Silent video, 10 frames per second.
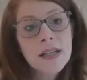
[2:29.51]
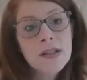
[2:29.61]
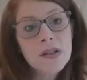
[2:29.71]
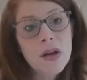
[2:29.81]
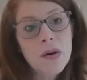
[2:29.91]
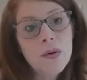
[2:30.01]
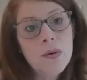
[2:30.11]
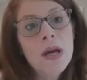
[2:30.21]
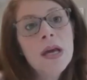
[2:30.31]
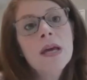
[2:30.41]
And
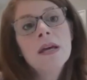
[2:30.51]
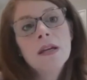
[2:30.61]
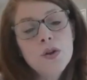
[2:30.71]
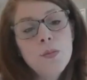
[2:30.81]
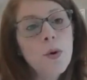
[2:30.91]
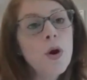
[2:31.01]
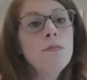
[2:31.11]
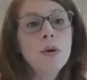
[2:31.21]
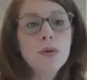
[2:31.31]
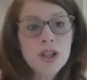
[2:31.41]
so super
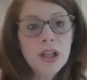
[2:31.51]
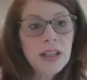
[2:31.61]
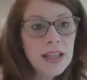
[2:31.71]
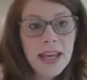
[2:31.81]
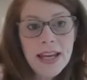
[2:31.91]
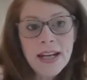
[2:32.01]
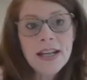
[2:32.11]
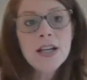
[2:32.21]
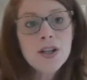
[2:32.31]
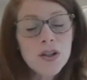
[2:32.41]
emotionally
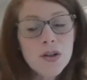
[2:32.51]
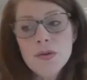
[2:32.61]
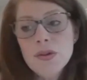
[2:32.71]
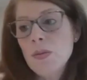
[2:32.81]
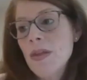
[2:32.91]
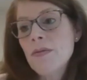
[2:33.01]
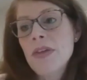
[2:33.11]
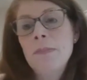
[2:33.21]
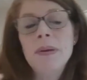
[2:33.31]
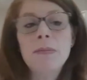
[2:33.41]
laden issues, whether
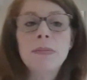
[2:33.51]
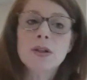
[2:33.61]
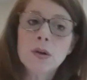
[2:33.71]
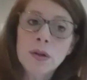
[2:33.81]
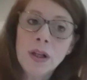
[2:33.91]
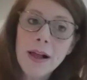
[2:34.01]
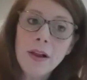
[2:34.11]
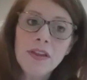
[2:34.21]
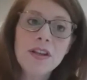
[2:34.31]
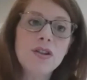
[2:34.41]
that be maternal
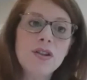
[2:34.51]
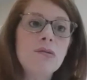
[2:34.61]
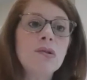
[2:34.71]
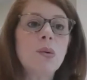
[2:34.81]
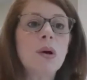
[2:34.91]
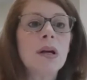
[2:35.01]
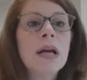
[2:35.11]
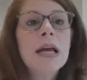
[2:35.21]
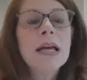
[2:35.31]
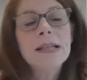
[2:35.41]
health issues or
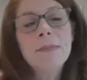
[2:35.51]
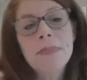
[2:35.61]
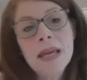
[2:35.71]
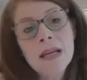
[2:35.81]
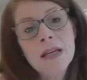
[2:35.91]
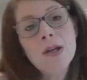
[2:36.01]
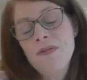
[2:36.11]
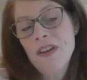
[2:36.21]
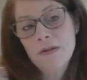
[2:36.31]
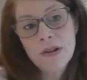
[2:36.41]
something we
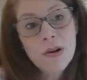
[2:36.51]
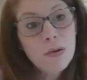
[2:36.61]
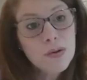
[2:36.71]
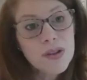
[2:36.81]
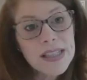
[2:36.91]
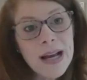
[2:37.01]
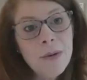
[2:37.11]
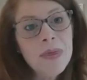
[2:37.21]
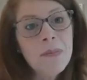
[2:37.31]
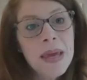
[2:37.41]
found on
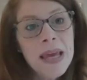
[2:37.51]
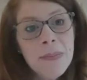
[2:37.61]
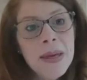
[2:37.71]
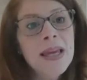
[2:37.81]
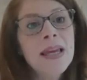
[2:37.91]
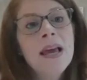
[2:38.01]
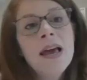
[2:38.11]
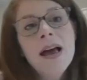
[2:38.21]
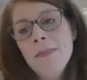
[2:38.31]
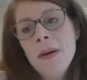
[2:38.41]
ultrasound with the baby,
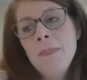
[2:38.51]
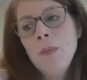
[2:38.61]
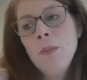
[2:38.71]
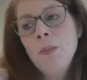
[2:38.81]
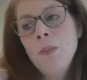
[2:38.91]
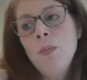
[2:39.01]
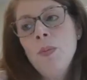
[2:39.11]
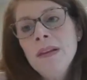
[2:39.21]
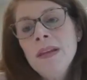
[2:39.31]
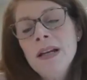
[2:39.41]
but
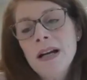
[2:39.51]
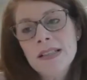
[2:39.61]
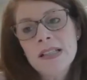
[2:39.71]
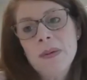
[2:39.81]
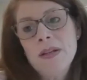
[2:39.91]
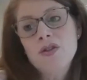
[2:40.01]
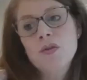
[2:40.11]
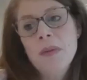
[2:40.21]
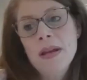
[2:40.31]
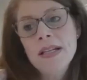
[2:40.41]
really got to spend a
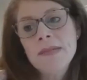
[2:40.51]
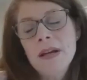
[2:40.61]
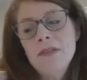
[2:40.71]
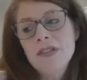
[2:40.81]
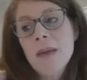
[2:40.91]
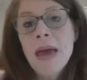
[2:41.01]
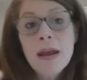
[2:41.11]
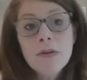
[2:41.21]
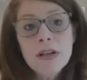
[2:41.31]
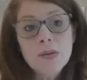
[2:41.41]
tremendous amount of time
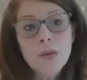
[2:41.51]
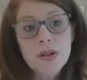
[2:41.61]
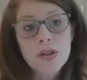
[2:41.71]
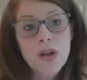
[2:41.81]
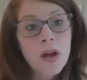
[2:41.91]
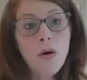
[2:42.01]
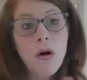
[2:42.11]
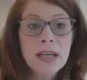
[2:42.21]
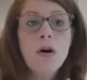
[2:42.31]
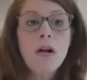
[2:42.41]
and resource on
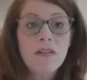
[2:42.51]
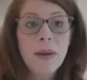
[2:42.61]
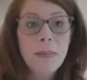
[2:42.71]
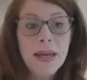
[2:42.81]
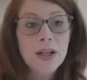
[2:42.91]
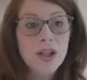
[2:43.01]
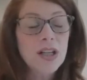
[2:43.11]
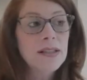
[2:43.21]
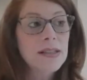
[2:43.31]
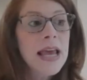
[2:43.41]
seeing all of my
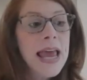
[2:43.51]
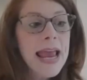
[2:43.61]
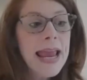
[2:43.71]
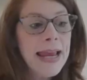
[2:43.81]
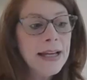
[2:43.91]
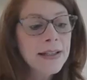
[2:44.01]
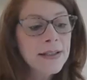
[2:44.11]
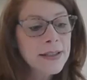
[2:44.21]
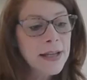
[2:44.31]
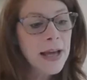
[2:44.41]
patients,
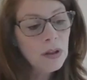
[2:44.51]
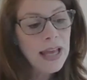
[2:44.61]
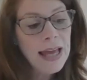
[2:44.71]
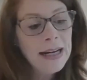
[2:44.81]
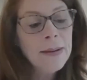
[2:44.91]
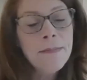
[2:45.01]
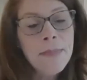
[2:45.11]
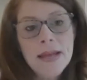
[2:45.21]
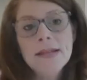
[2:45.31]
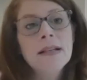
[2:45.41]
and really had an
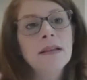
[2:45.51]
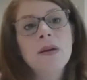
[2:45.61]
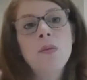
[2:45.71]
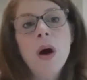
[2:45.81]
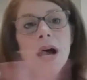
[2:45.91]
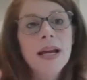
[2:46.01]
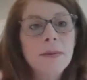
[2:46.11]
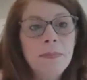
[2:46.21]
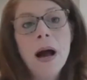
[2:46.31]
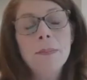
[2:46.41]
amazingly
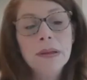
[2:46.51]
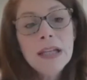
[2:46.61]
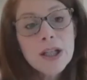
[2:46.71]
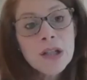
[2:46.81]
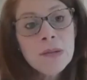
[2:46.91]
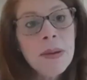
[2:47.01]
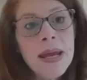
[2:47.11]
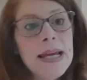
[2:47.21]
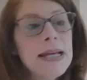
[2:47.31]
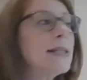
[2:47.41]
wide population
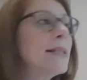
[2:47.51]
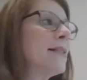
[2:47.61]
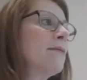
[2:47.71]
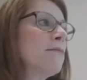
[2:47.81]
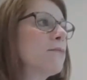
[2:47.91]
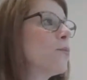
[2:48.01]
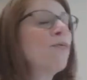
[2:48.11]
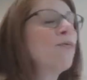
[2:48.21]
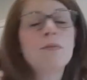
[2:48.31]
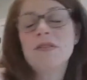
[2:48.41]
base
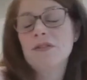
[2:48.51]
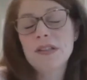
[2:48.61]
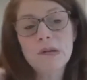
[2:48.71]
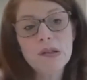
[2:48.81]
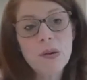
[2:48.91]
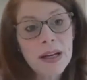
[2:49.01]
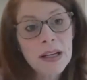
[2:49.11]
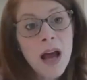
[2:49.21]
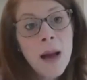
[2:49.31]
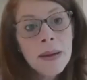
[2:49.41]
from different
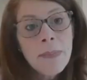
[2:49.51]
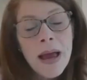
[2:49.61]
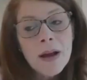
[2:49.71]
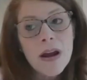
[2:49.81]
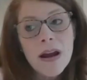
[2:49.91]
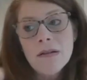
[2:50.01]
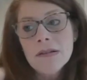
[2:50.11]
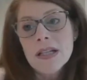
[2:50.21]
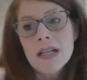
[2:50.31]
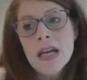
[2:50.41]
socioeconomic
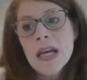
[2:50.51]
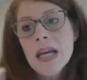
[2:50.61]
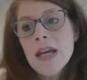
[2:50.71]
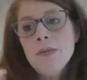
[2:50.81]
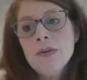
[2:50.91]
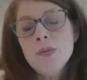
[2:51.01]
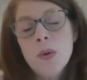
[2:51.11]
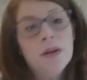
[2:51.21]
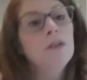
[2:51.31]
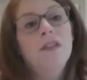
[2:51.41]
backgrounds. And it was
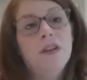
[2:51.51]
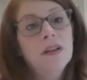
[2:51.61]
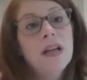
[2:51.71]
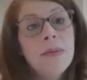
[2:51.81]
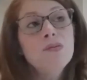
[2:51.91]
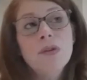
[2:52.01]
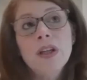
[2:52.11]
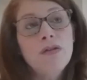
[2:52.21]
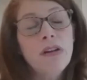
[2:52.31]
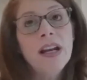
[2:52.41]
wonderful. It was
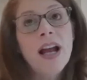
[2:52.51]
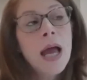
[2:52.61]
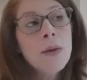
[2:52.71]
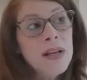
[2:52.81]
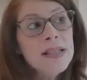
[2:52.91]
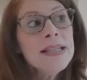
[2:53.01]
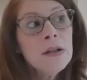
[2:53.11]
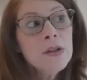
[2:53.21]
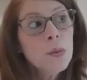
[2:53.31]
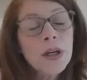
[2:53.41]
really great. I went
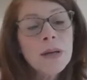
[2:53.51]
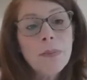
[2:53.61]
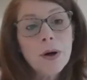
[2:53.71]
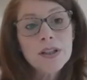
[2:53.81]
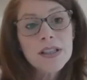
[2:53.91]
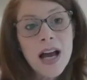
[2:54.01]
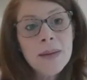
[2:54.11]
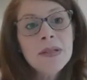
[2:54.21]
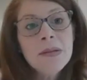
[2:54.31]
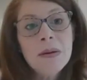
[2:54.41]
down to working
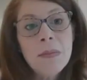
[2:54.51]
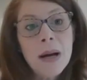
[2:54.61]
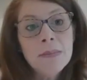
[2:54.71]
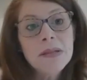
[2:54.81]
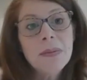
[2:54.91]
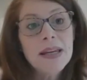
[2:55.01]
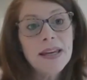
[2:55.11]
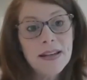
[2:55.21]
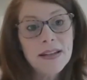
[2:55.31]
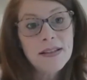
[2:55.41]
part-time to be a mom to my
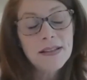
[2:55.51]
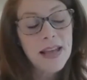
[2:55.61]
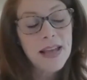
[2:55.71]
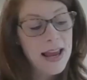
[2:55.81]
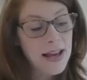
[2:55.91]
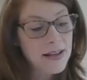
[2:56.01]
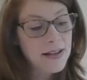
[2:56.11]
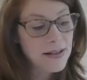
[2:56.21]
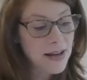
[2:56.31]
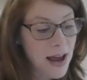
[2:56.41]
kids,
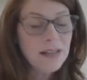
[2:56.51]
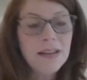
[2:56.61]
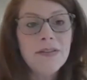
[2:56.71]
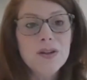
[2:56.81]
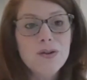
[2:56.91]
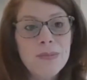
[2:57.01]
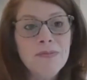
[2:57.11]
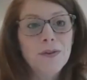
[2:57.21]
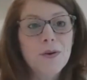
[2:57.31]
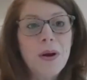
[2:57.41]
and it was like living the
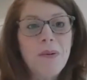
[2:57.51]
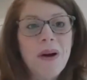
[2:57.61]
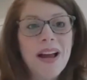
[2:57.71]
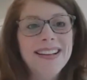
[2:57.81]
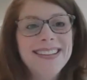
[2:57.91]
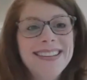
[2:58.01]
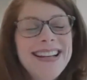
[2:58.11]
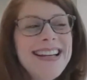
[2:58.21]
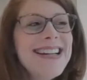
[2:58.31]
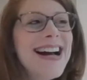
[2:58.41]
dream for quite a while.
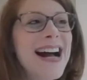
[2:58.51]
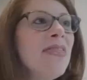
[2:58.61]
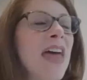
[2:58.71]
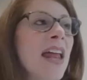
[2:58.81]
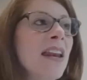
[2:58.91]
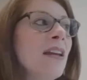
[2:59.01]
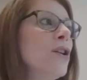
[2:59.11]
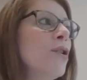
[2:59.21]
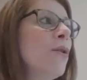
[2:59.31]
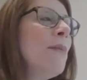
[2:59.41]
And then,
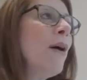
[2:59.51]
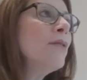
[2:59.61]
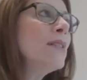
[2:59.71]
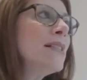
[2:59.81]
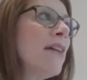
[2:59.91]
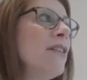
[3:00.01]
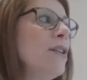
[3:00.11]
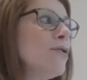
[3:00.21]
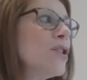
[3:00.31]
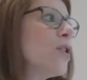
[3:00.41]
about 7
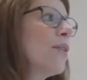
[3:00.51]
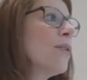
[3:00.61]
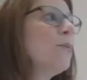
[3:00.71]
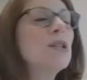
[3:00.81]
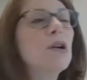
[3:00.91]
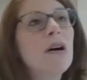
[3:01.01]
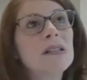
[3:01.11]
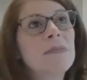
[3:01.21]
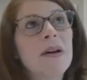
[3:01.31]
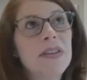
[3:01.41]
years ago, I think we
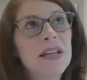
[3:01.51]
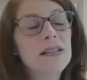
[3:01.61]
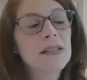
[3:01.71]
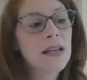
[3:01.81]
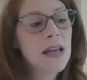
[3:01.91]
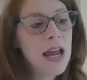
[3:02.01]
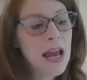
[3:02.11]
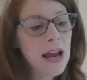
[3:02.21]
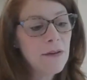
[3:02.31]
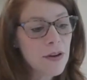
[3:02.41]
talked about this,
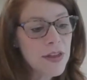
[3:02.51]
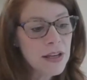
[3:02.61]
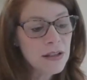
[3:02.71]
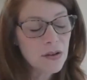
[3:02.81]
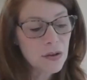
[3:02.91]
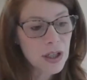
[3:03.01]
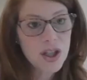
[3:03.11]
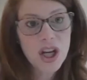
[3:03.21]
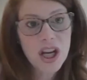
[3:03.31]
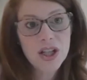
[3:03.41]
everything started
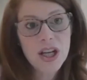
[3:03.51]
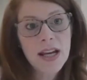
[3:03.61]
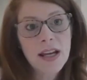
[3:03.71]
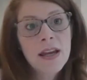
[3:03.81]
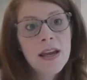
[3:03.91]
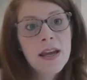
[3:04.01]
changing.